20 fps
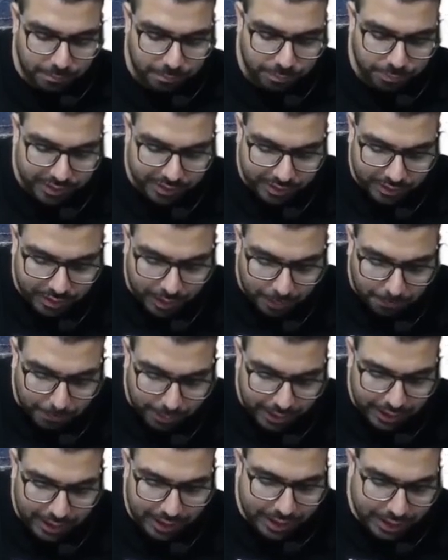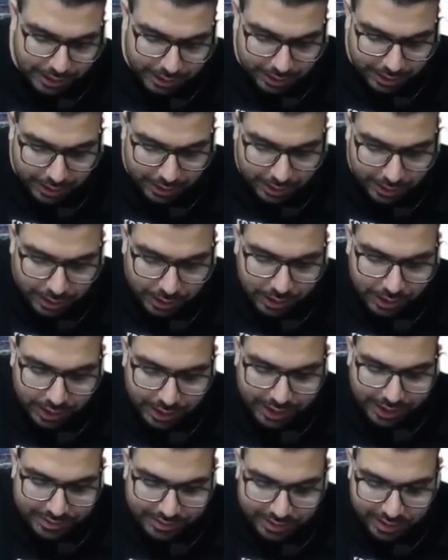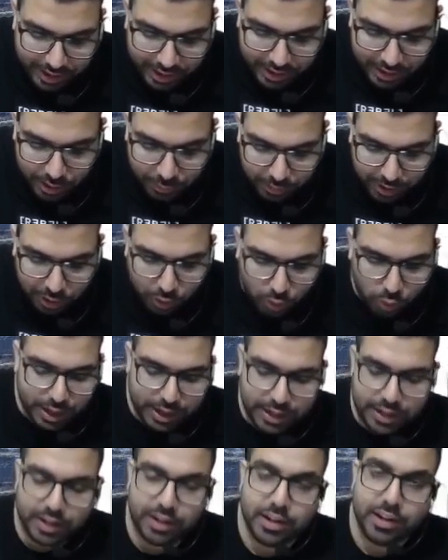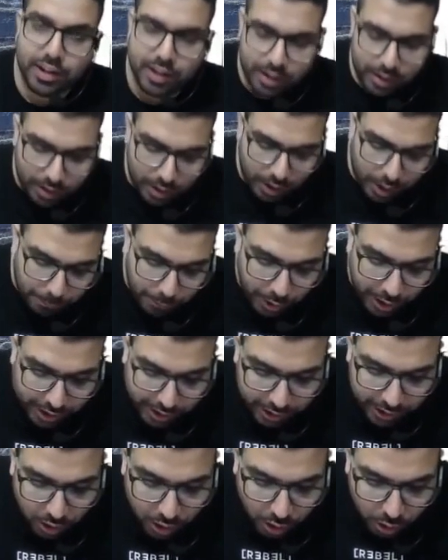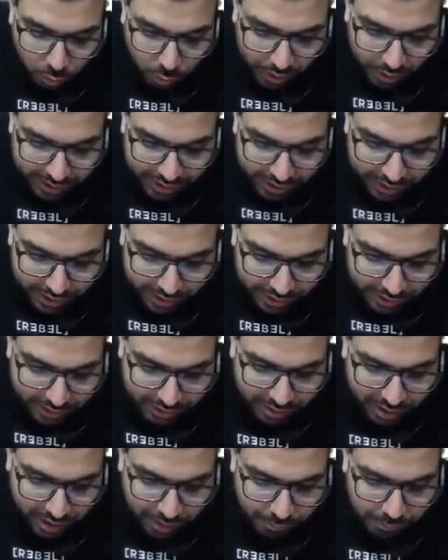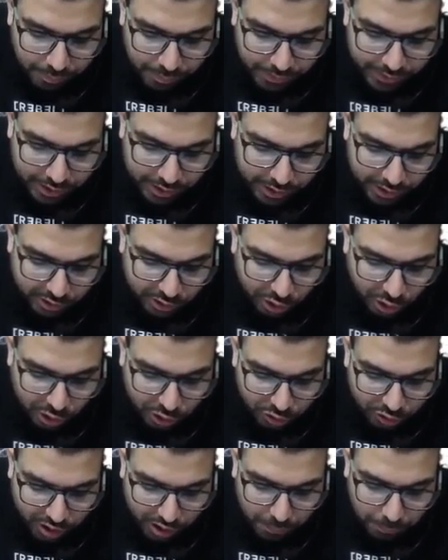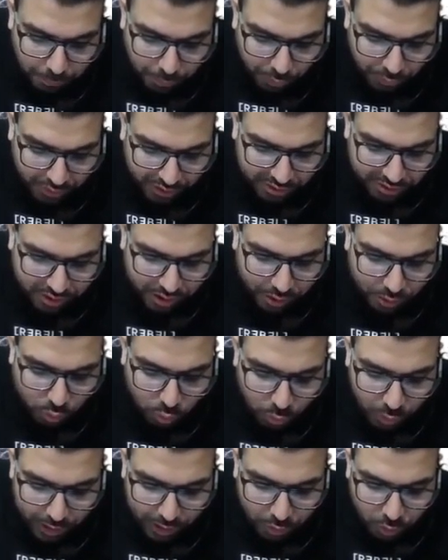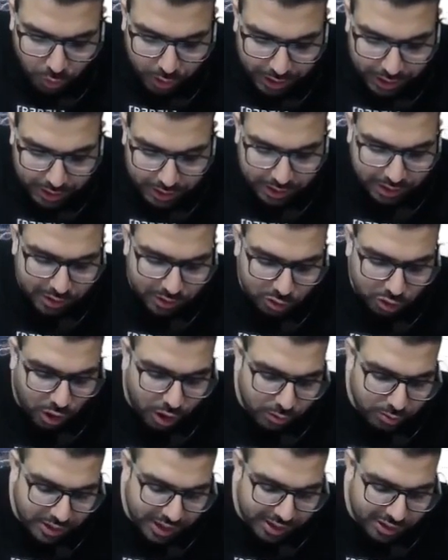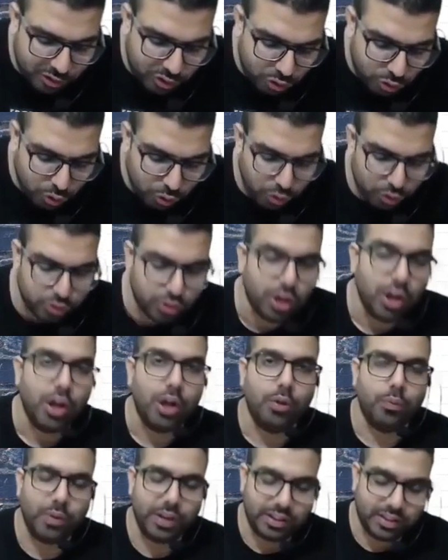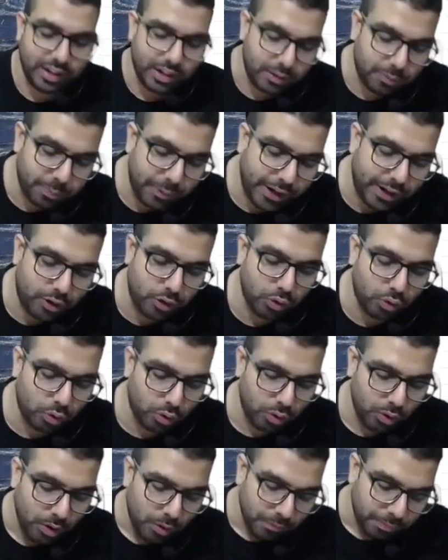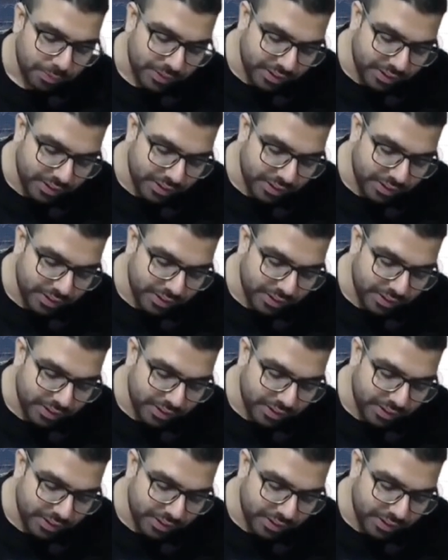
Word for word: this company ke liye, NCLT will go ahead and appoint one interim resolution professional who will go ahead and resolve the issues with respect to this